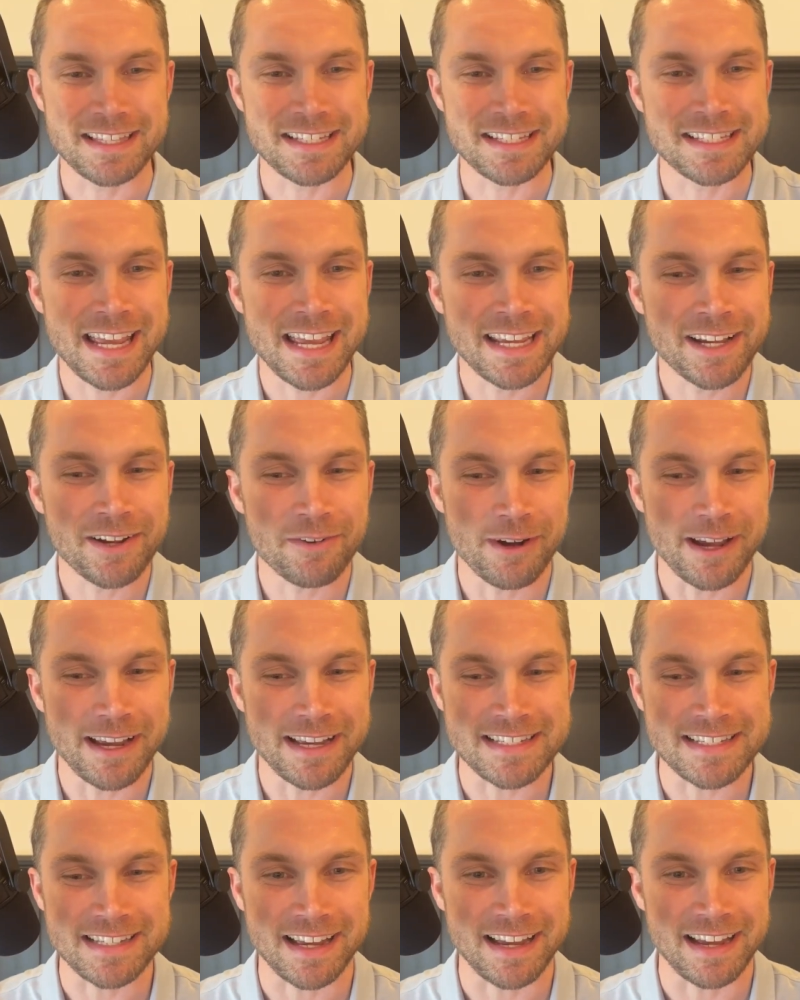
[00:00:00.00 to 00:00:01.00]

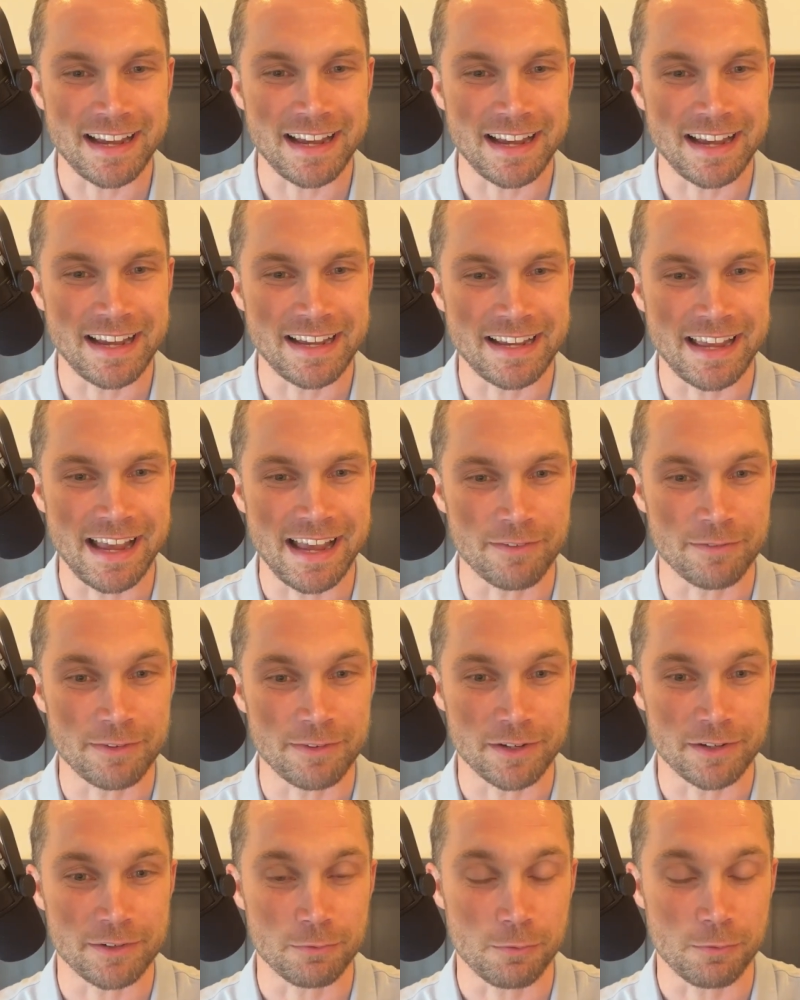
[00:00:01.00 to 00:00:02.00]
takeaways I have
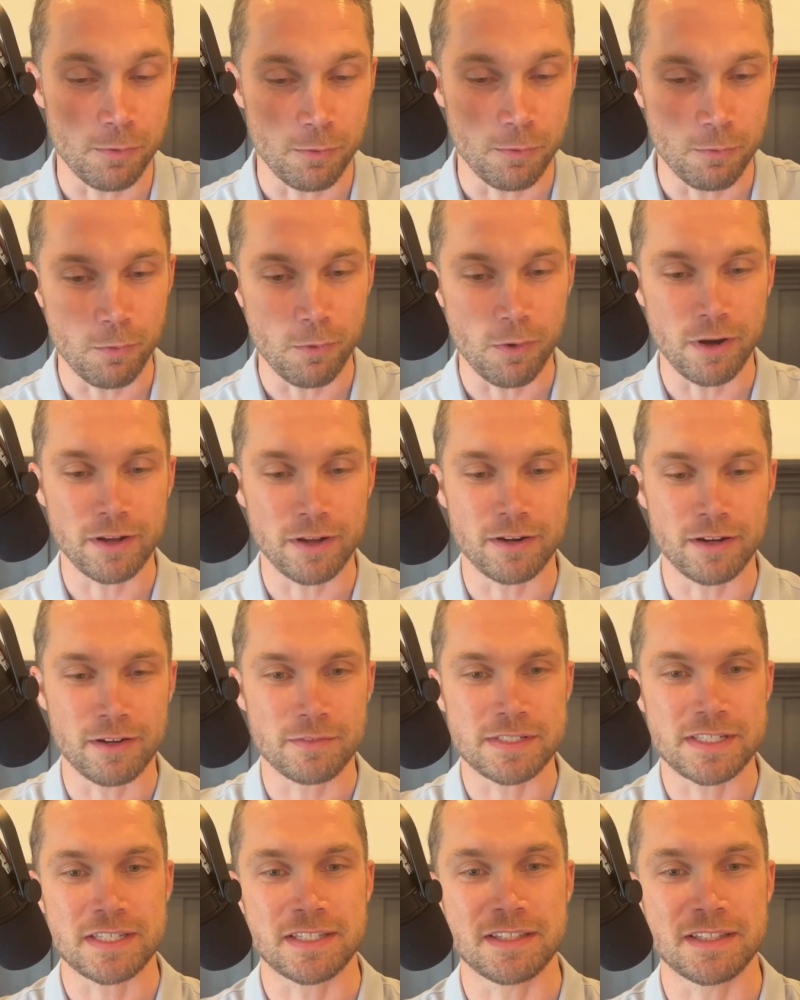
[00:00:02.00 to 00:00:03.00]
here, one,
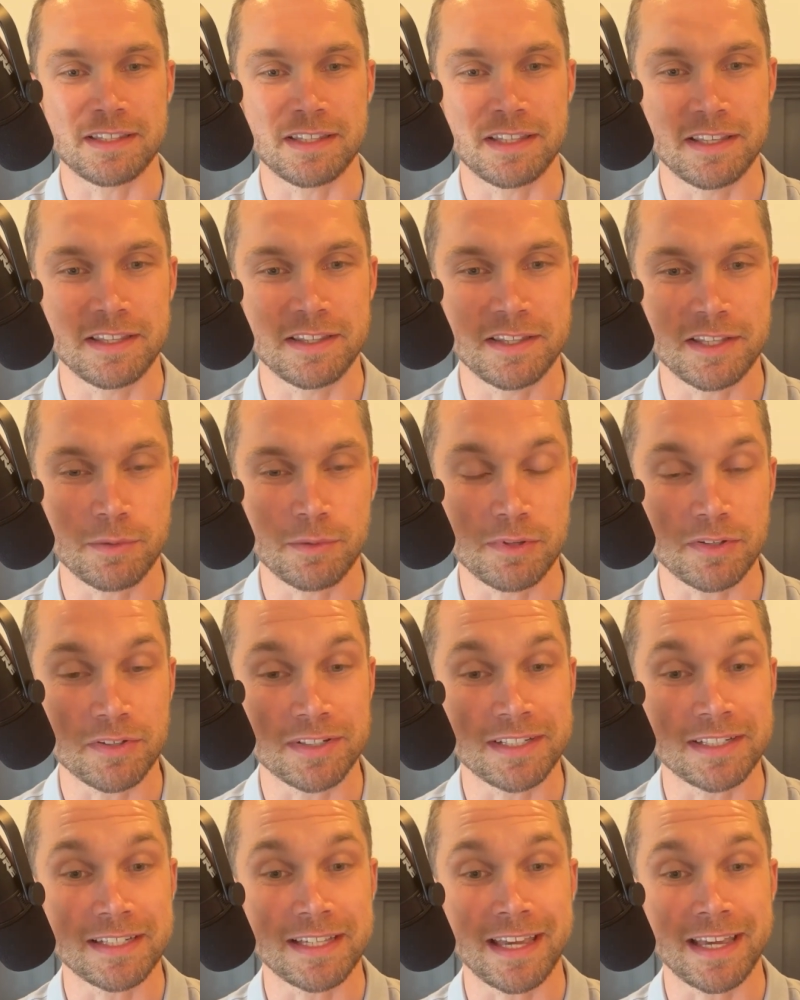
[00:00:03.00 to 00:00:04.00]
obviously the
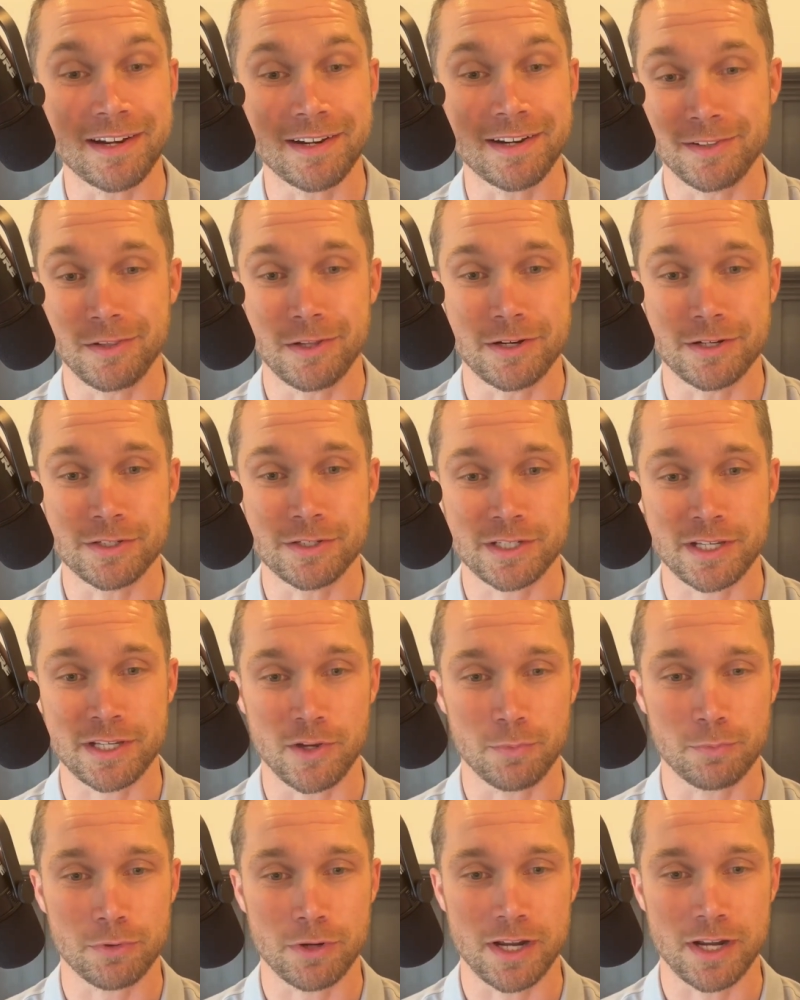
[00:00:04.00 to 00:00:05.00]
ability to get on a large
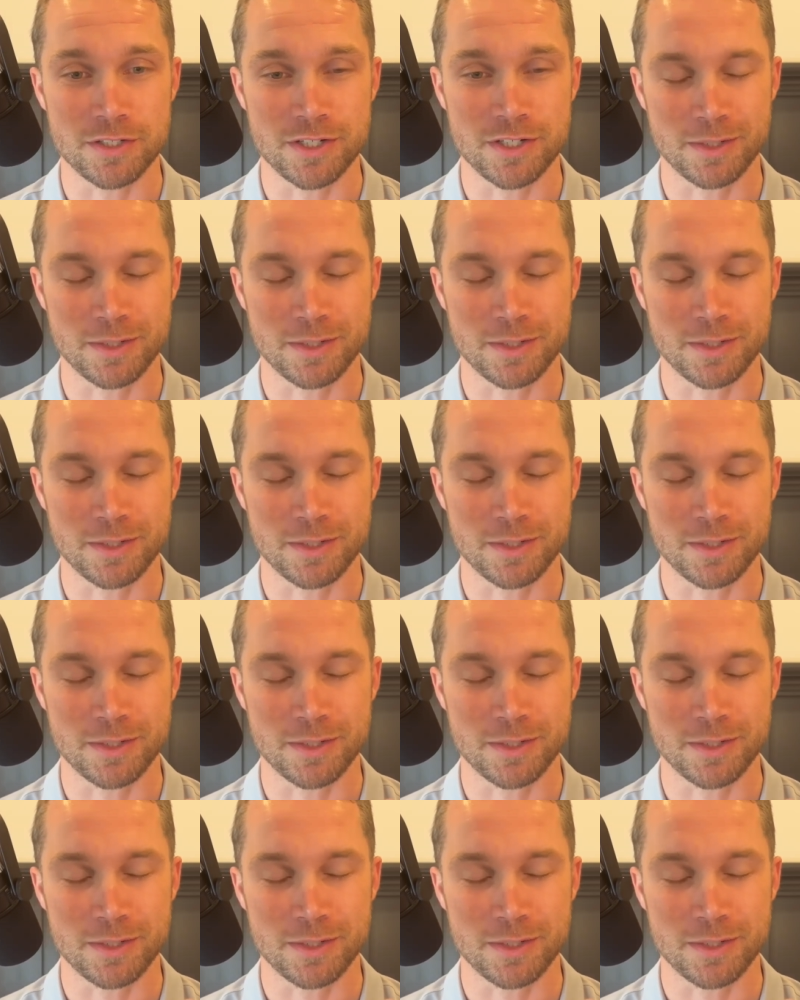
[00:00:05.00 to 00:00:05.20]
scale project